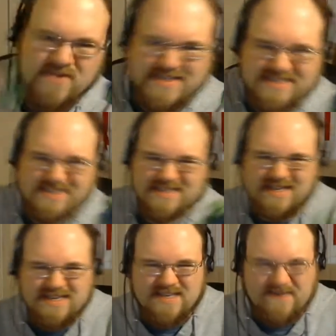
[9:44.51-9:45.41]
It's
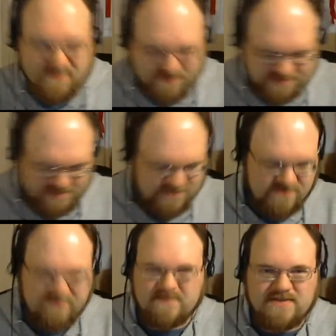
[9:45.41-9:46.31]
kind of difficult to do, and
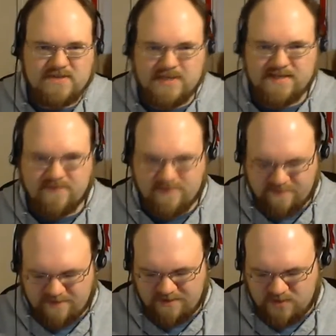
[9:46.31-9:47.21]
I'm going to be transforming
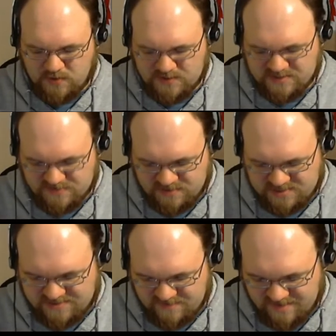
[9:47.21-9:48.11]
him into the torso
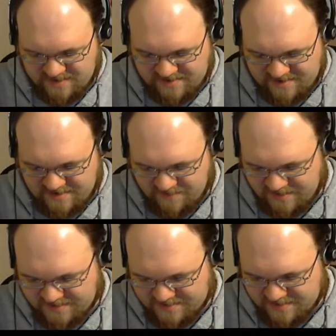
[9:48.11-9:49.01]
just right now
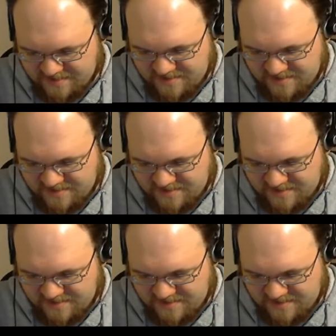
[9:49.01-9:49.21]
anyways,